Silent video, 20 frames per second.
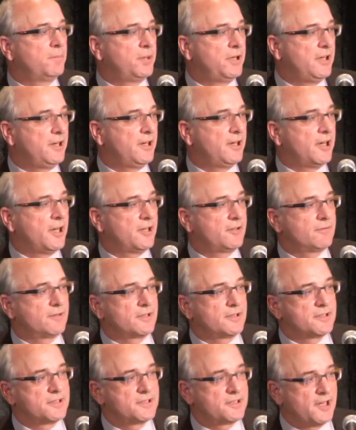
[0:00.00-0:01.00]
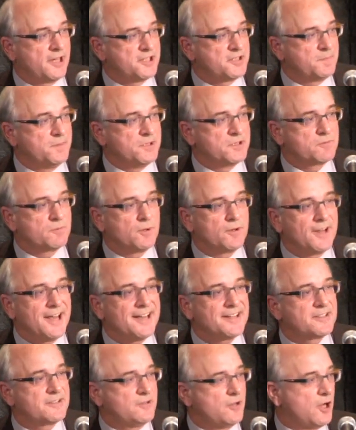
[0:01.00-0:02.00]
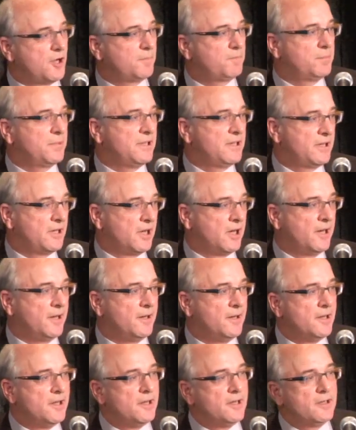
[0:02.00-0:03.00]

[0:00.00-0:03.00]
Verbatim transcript: pediatric assessments where that's not been done.